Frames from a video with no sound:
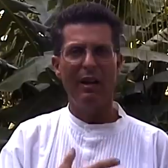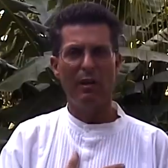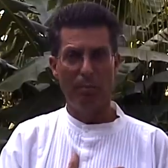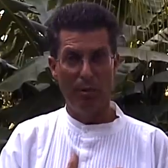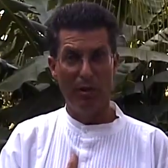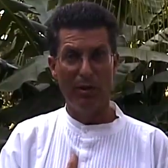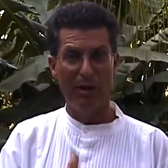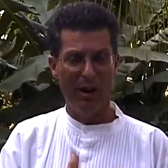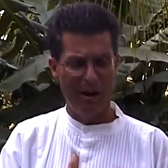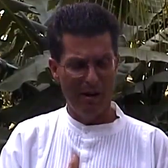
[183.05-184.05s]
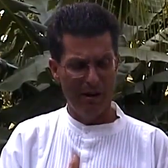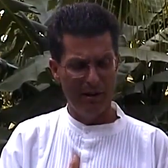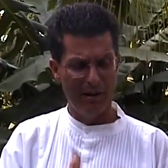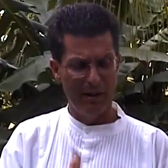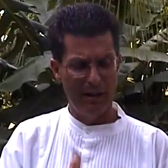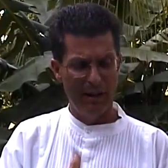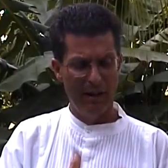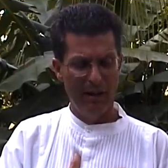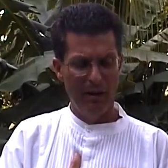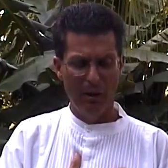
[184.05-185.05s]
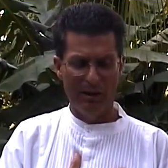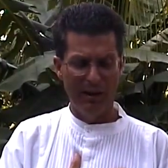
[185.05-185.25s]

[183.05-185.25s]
and a pure heart, who has